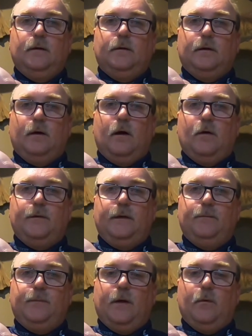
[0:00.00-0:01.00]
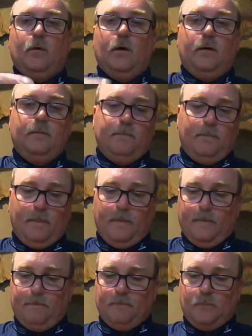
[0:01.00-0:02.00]
you know, how deep they run
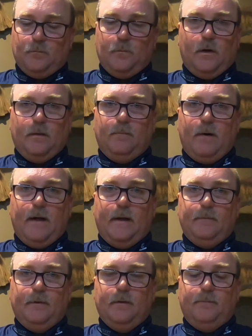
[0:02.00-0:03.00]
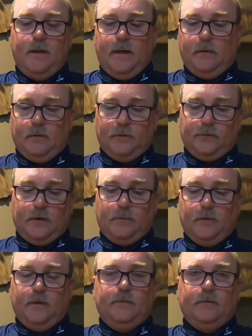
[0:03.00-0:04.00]
on the bottom of the bait, or
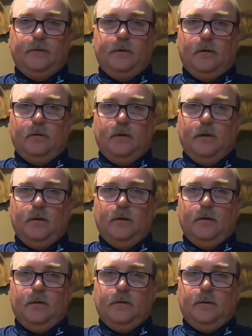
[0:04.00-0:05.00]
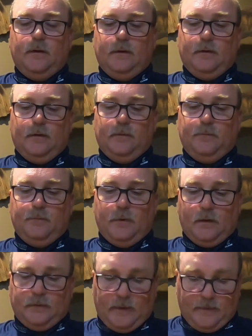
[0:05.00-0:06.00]
some are even, you know,
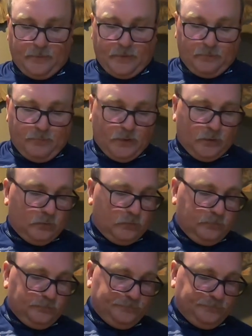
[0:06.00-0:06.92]
on top of the bill.